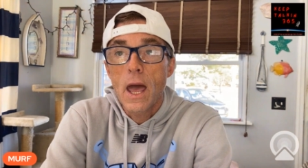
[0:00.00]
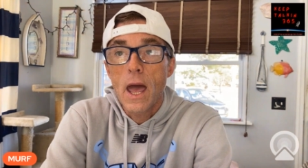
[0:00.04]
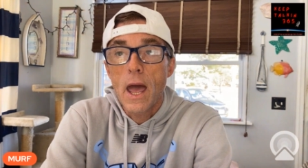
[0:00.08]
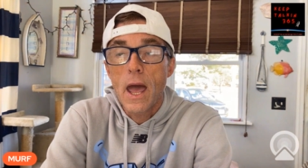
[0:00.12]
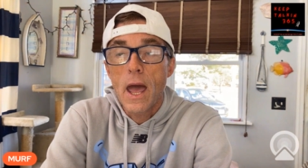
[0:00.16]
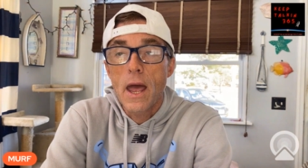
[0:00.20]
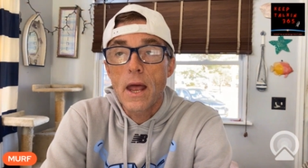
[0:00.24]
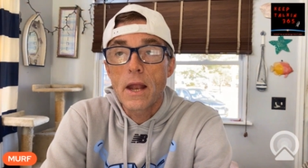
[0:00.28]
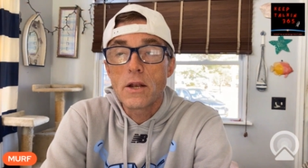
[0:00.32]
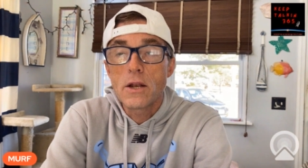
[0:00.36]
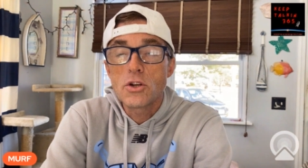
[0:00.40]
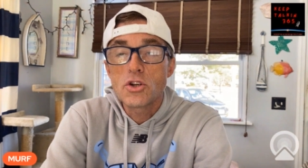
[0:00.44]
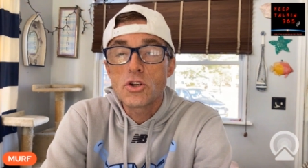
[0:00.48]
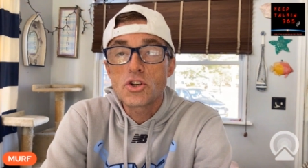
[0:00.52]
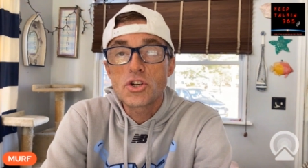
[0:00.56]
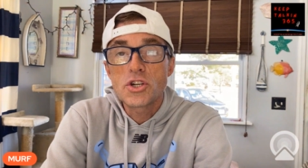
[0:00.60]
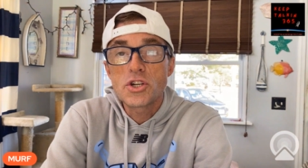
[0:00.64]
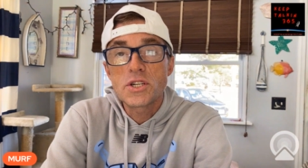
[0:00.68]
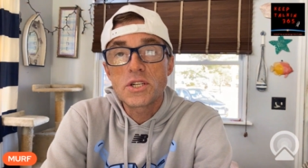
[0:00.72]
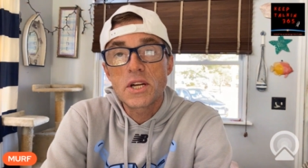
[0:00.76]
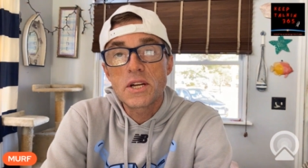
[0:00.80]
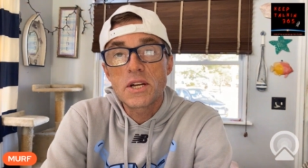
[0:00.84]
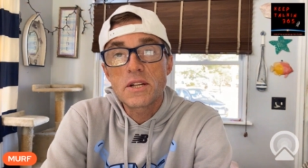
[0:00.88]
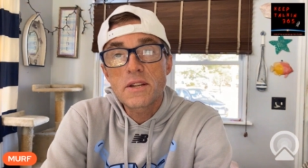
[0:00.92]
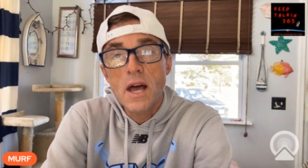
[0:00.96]
and
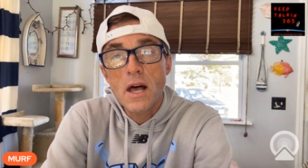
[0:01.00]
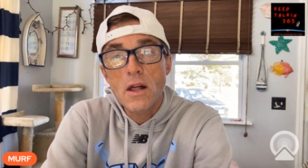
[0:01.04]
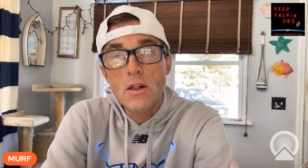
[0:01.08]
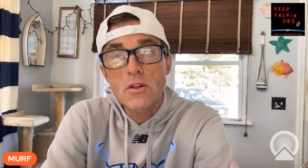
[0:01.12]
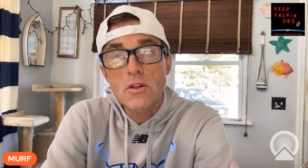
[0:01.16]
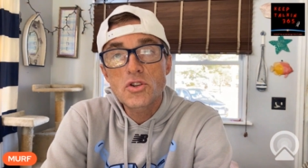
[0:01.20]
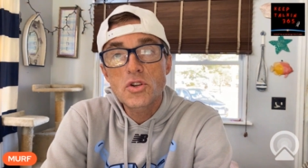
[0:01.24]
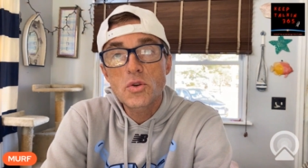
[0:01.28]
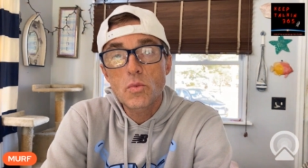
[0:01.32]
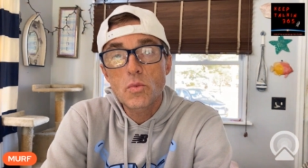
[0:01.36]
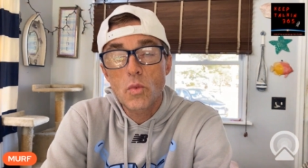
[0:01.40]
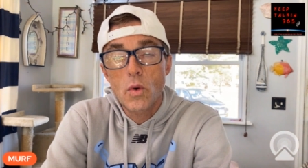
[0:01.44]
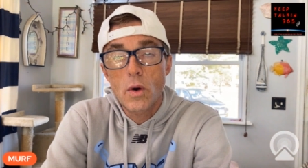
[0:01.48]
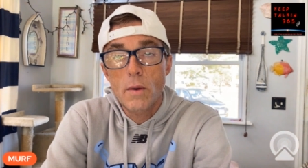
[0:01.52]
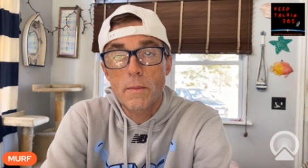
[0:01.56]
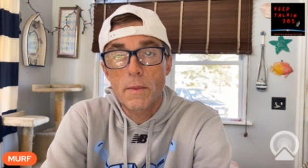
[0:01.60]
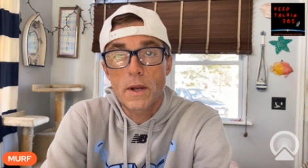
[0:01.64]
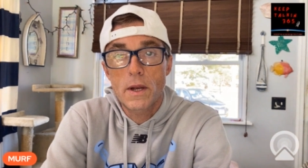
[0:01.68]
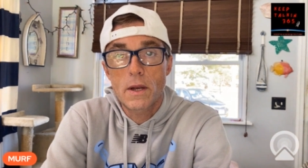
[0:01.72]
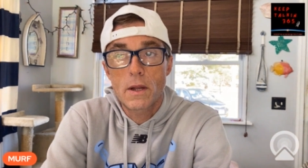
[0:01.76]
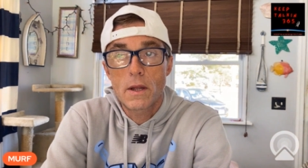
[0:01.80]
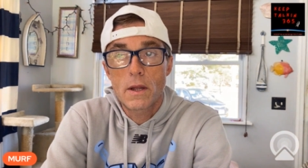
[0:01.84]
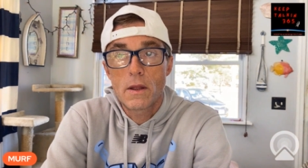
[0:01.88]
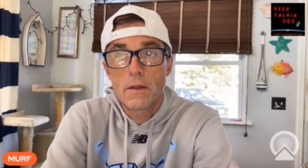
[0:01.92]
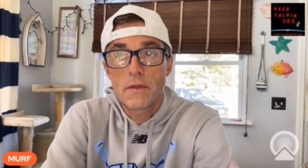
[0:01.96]
she's an intelligent
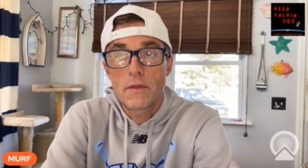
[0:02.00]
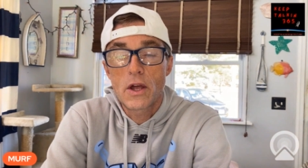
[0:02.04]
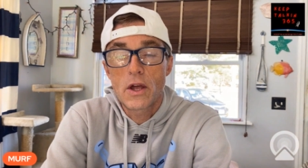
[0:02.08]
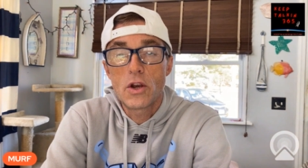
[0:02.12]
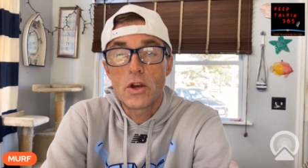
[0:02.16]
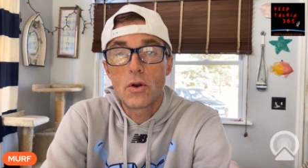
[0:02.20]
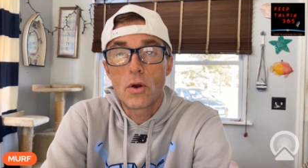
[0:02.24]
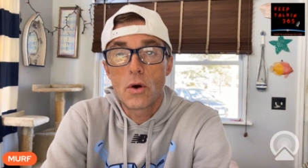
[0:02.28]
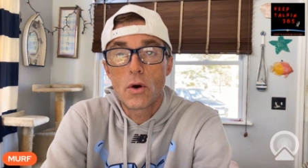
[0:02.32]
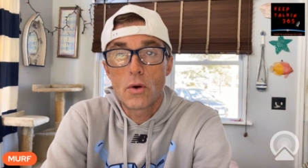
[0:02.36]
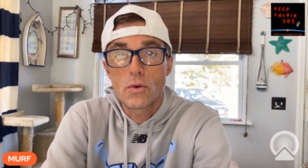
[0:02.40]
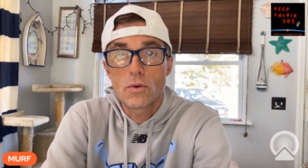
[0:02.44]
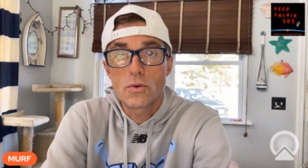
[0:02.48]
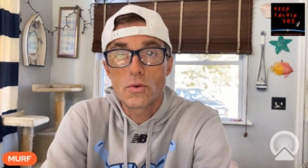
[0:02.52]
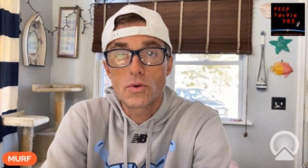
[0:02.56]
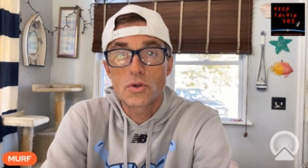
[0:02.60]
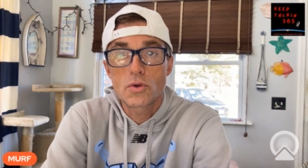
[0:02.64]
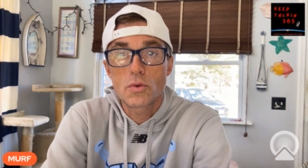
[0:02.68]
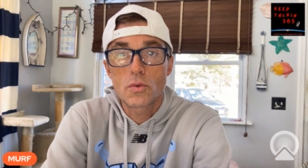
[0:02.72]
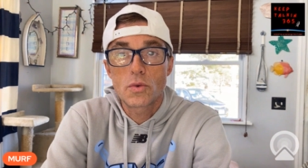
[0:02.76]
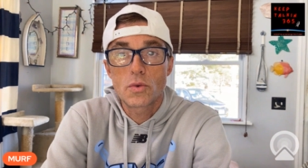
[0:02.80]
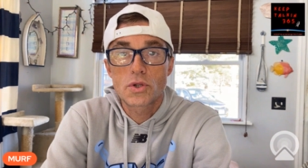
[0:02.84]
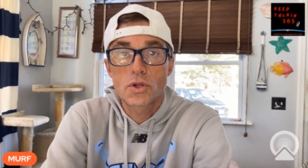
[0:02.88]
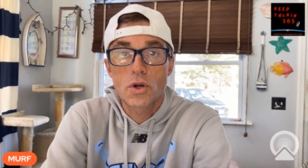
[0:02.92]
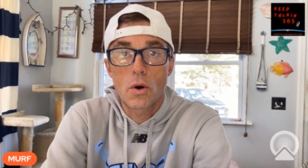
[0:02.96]
woman that knows
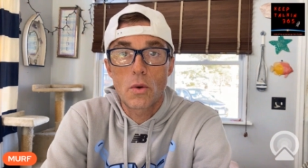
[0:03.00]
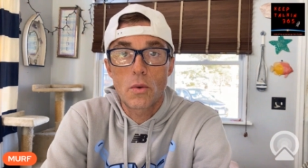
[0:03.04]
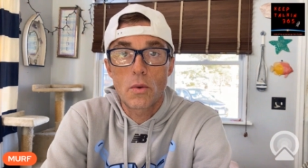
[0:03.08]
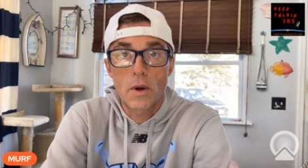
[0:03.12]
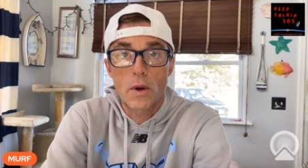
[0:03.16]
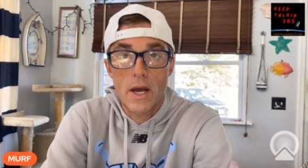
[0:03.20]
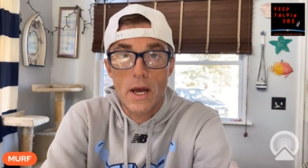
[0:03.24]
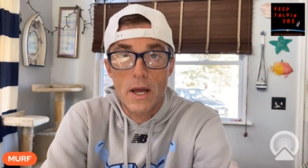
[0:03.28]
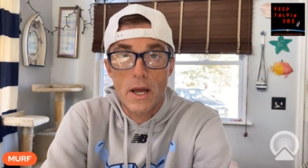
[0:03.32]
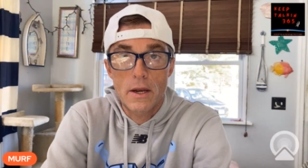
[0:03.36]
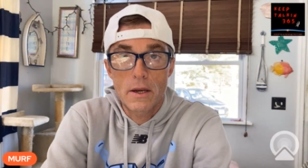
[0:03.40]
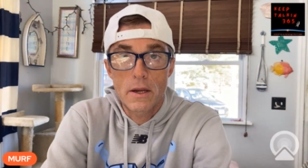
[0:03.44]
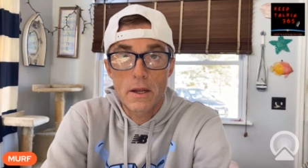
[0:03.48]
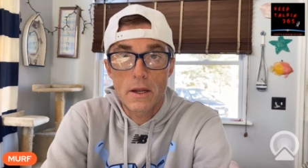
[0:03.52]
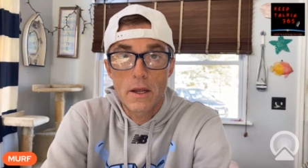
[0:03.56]
what's going on.